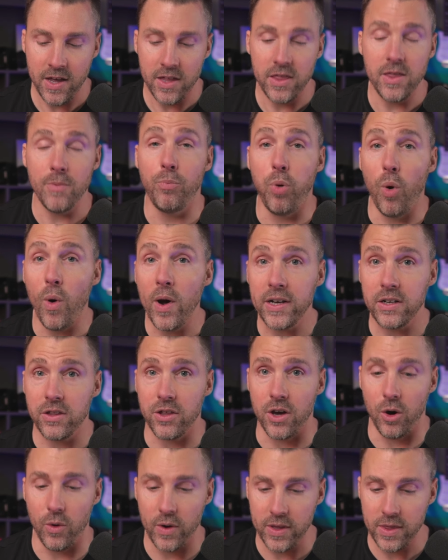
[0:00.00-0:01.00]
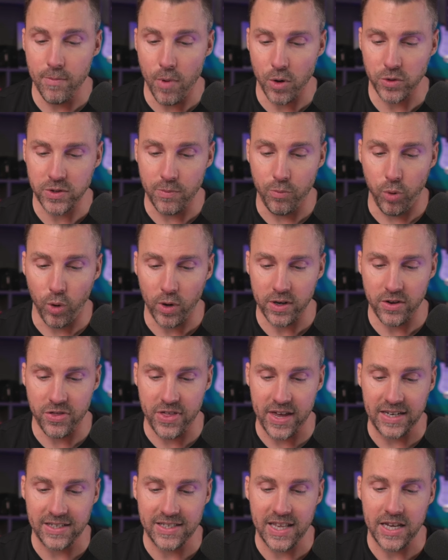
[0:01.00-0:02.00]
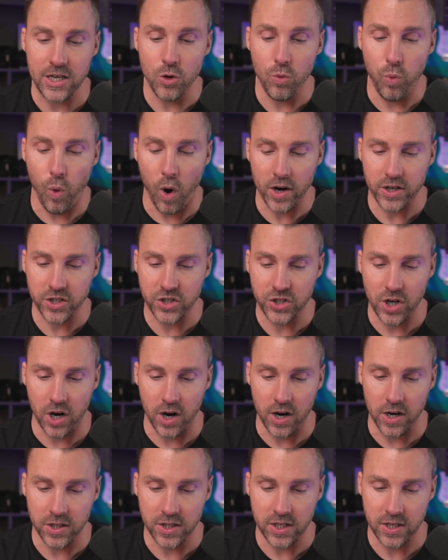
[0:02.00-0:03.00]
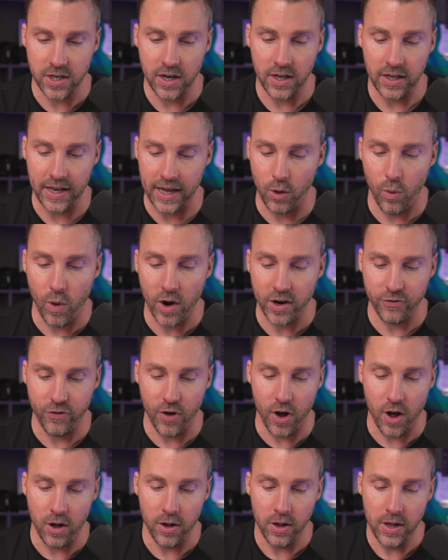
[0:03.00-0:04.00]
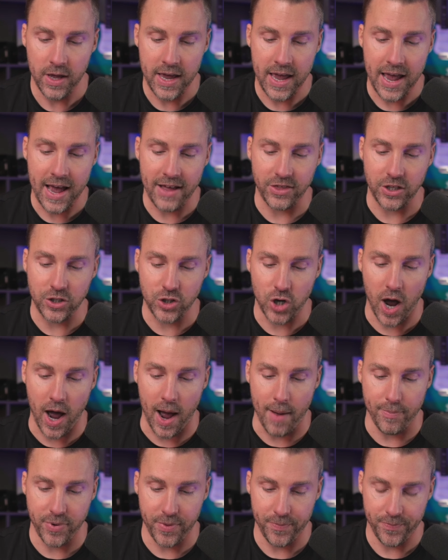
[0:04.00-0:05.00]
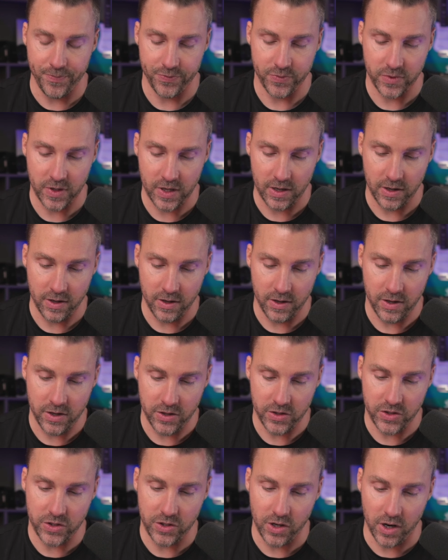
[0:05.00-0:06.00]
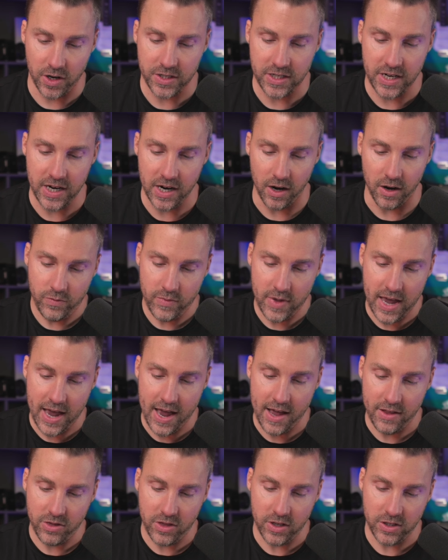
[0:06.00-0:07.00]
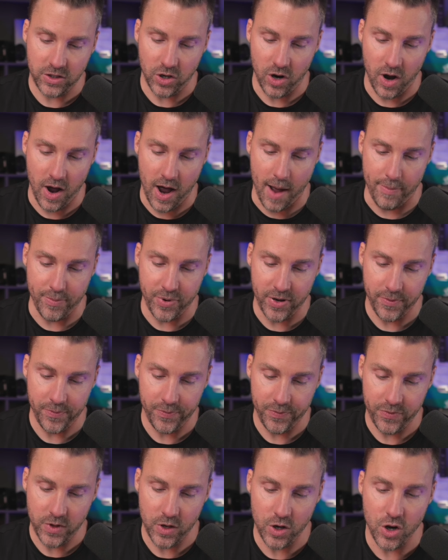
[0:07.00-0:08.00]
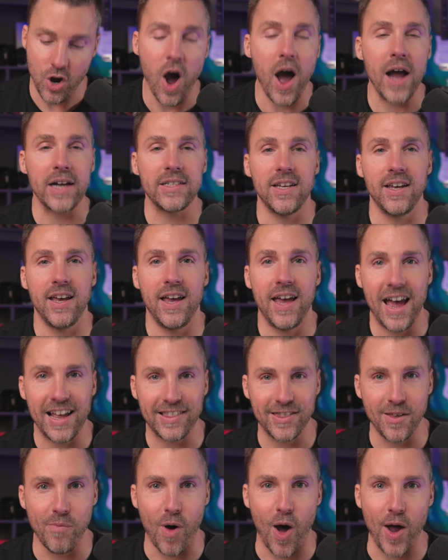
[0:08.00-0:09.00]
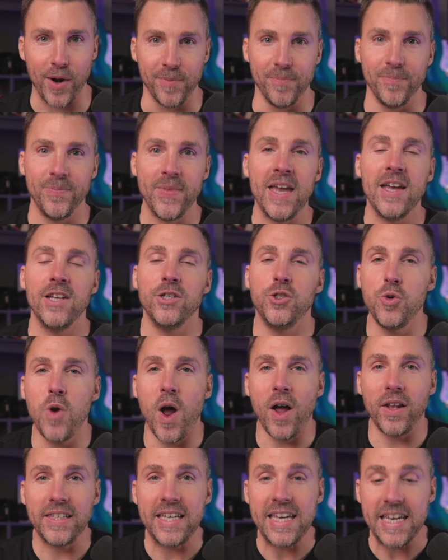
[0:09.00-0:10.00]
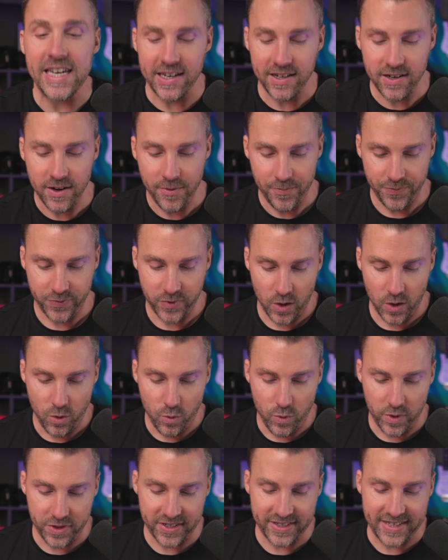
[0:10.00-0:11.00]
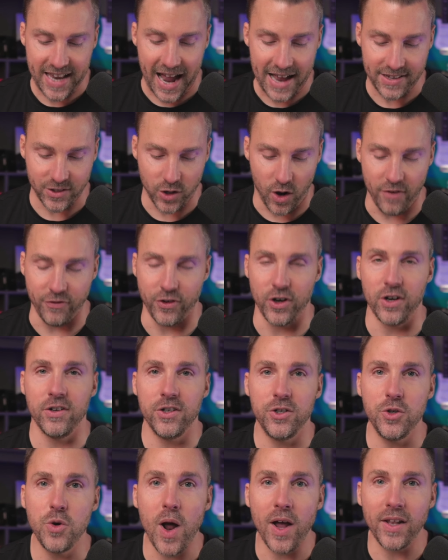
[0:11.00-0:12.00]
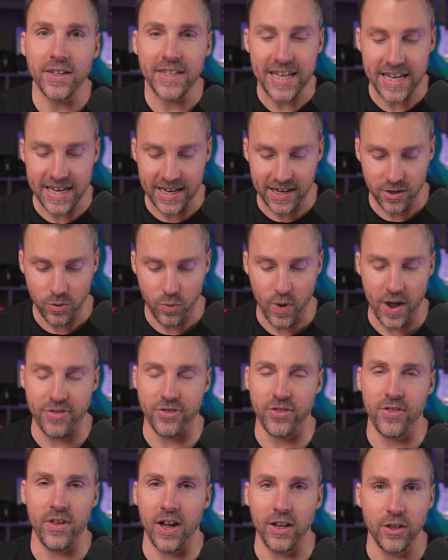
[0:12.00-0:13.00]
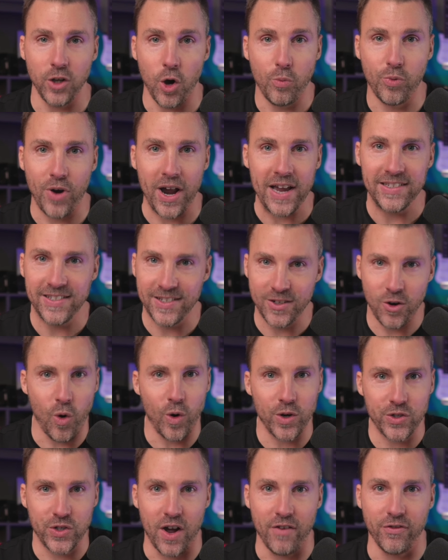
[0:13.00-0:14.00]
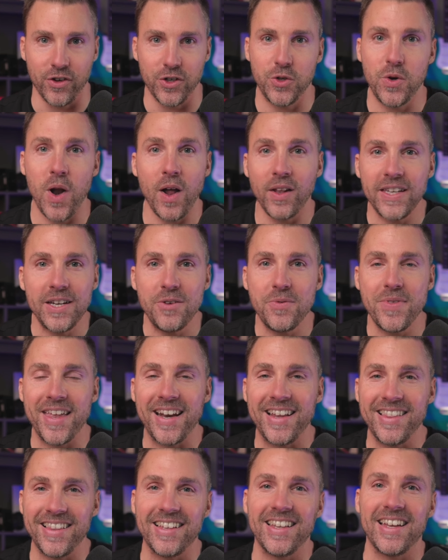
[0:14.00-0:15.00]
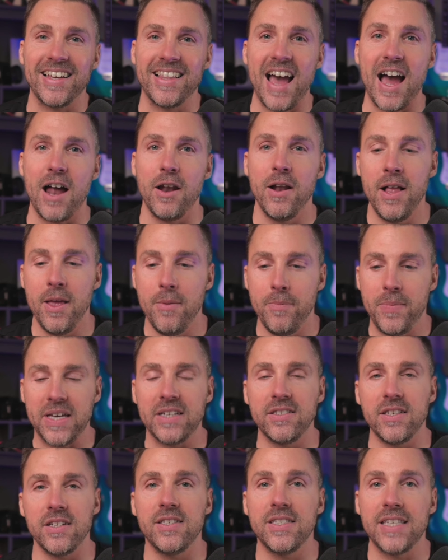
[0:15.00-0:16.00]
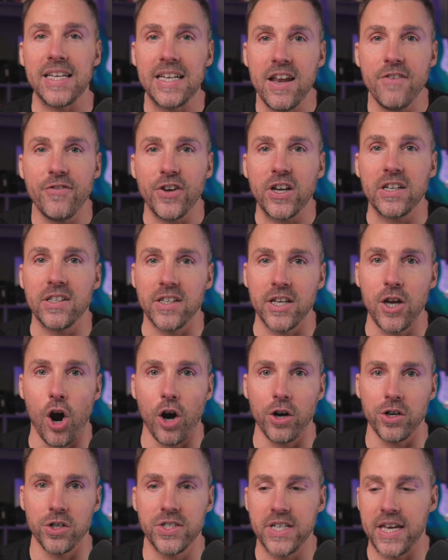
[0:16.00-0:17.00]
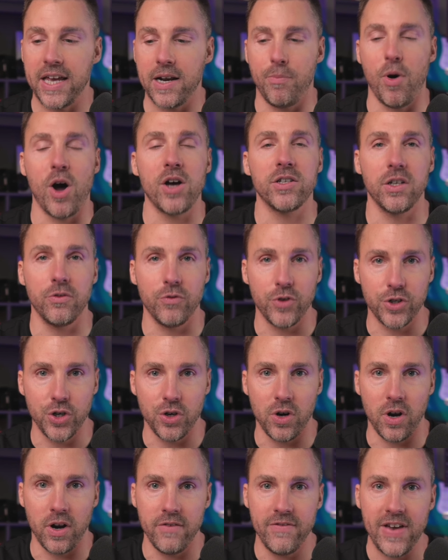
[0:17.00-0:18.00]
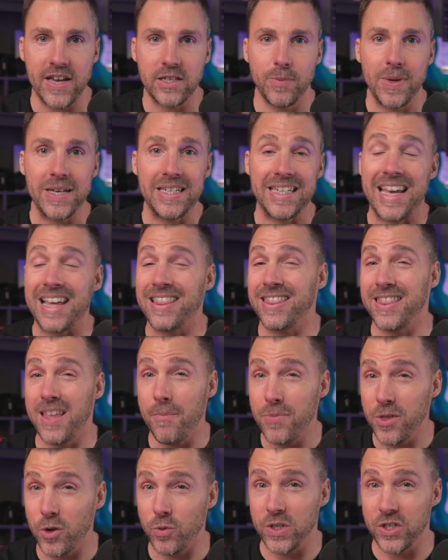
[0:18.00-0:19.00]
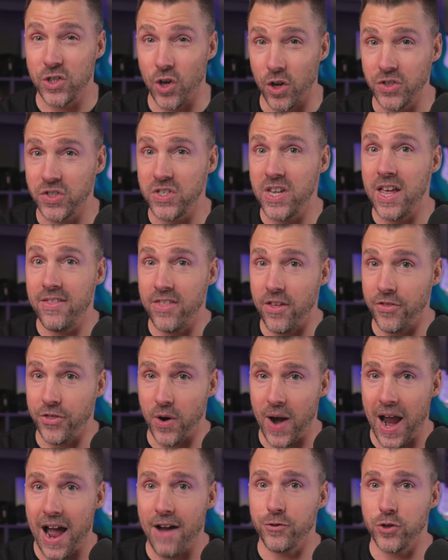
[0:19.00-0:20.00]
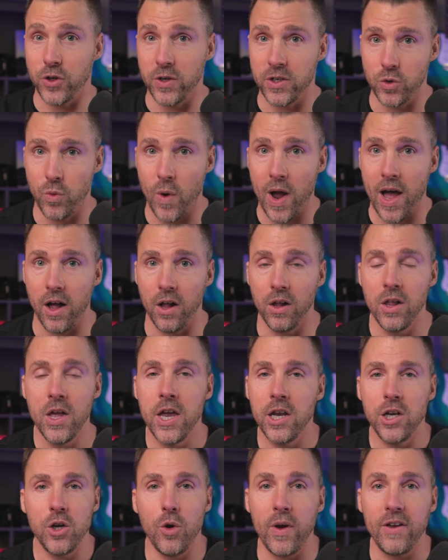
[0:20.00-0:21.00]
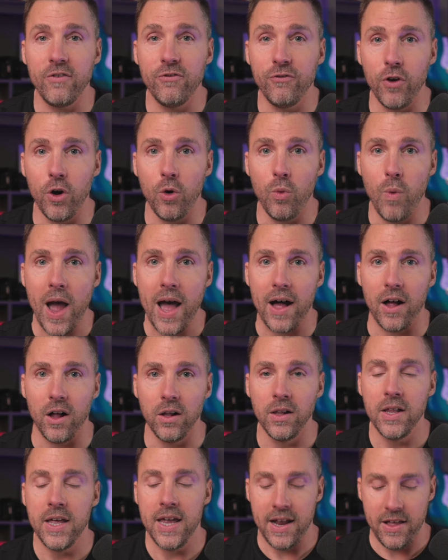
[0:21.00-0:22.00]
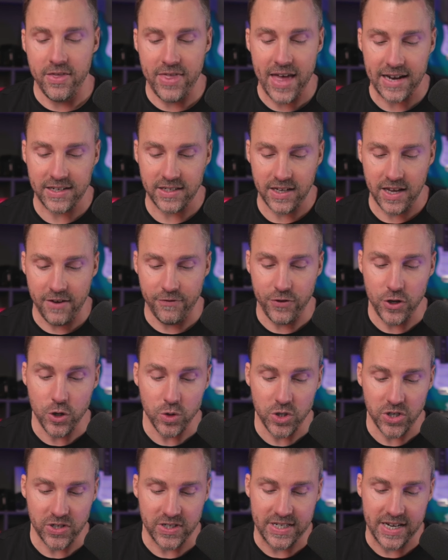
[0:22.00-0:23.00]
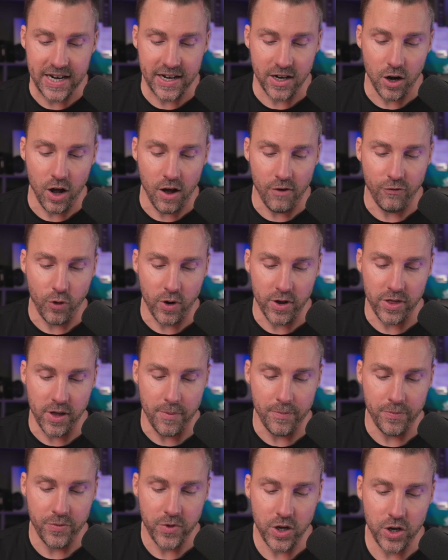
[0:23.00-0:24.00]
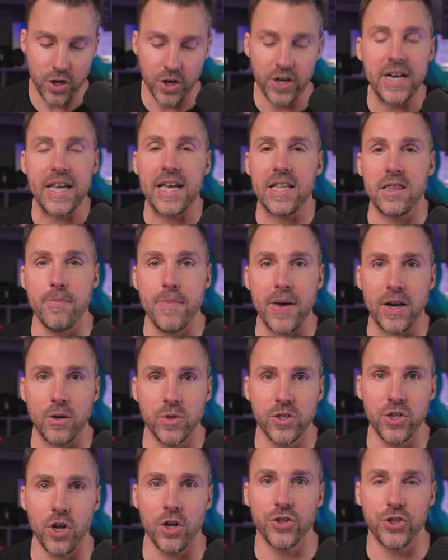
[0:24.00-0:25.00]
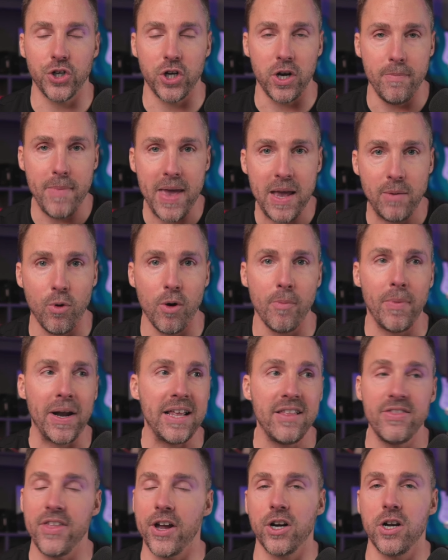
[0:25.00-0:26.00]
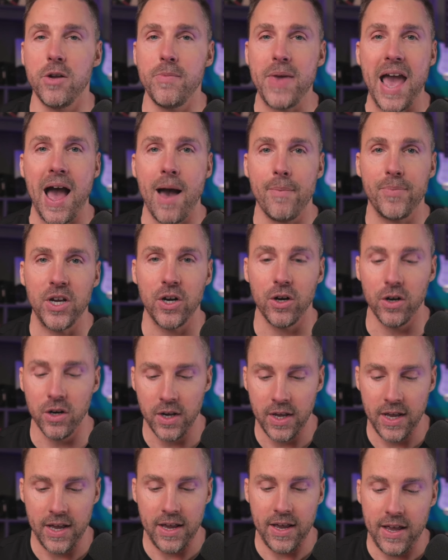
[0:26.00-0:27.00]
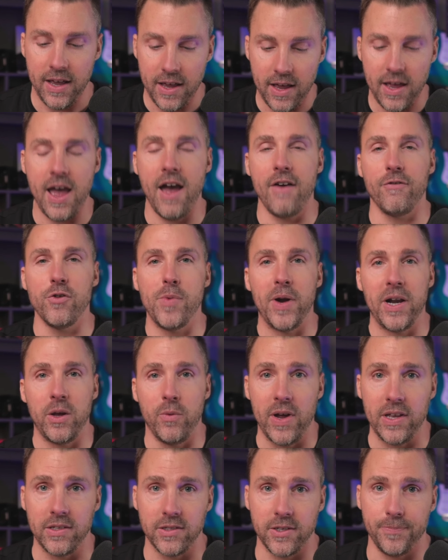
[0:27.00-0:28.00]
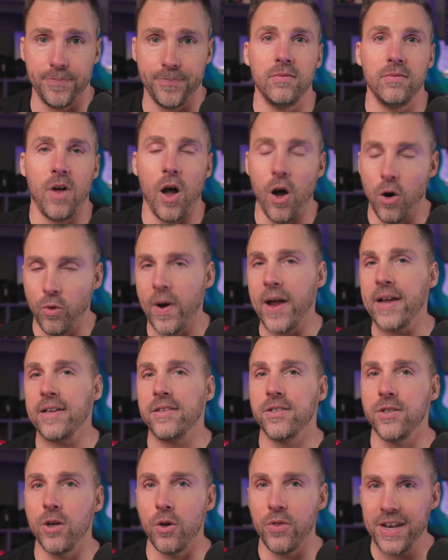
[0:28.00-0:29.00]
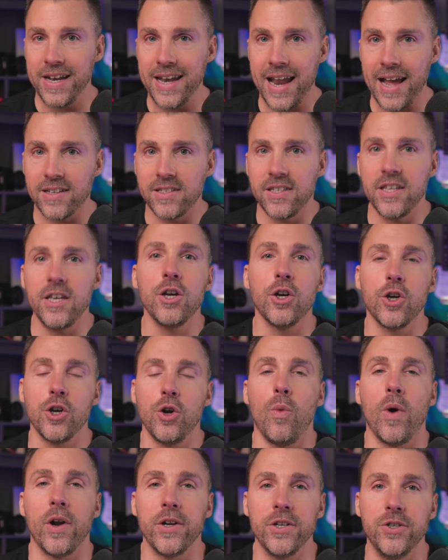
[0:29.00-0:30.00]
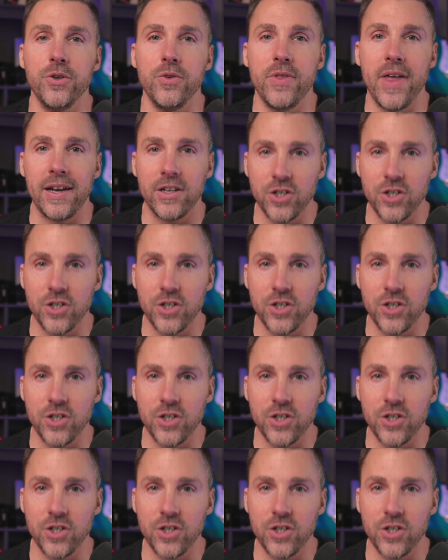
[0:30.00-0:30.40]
The point, though, and the most important thing is that you want to start, like a waterfall, at the top. Start here at the top, not at the bottom. Do not lead with a SaaS offer. Do not lead with a low-priced course offer. Do not lead with anything like that, because it's significantly harder to get a positive return on investment, to get them the results that they're after as well, knowing full well that if you just did it all for them, you're going to get them better results. You're going to make more money. They're going to be happier. Everybody wins. All right, so the next thing you're going to want to do then